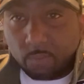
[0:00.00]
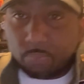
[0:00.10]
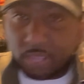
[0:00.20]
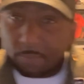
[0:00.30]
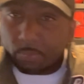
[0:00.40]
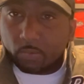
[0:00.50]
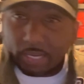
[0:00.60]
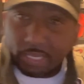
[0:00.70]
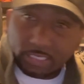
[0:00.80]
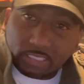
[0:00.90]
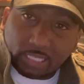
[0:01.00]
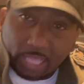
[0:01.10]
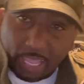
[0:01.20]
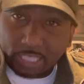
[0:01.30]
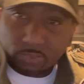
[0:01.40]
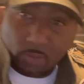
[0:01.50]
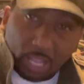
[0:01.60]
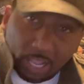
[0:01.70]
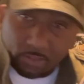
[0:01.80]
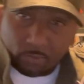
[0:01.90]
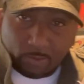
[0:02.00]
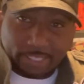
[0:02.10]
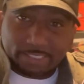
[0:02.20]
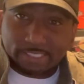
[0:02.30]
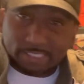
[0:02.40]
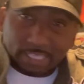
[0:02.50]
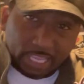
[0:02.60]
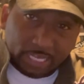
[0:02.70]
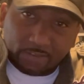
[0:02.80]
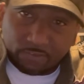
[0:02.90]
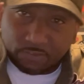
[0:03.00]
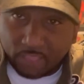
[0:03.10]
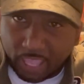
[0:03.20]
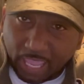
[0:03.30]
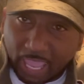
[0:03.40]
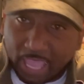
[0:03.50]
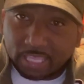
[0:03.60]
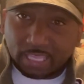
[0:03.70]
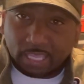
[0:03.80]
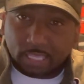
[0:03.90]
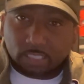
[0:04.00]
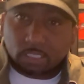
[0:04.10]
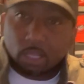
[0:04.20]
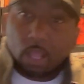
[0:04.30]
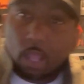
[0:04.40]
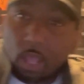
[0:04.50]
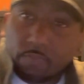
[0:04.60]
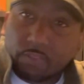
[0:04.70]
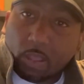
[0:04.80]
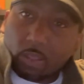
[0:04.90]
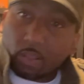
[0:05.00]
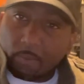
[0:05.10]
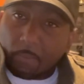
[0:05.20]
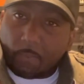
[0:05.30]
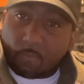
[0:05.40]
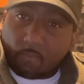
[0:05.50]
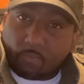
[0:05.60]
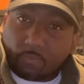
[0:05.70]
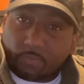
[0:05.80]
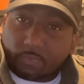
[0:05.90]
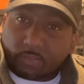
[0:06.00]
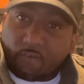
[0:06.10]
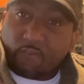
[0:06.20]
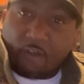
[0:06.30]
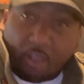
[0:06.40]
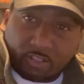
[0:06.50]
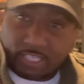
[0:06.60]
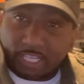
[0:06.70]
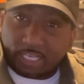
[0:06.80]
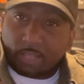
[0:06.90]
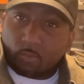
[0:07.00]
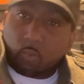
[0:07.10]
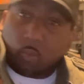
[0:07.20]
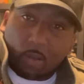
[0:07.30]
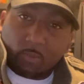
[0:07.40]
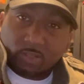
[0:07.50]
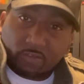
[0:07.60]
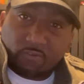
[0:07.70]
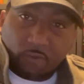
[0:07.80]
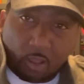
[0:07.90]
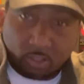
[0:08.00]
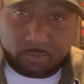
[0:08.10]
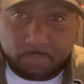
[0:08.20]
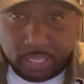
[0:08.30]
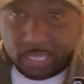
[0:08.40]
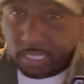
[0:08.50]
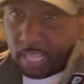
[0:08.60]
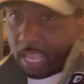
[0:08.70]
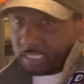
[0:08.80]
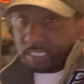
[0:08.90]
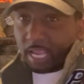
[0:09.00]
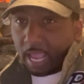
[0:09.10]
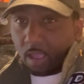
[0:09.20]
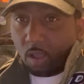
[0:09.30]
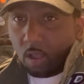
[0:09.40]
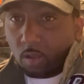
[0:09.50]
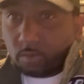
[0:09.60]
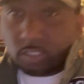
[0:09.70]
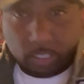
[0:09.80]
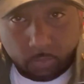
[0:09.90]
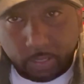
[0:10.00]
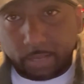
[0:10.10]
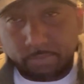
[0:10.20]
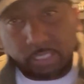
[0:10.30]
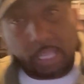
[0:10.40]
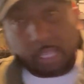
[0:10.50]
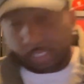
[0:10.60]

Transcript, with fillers: people in his class with other races, saying if they had kids, the the faults in them, what would the faults be in that child? See what I'm saying?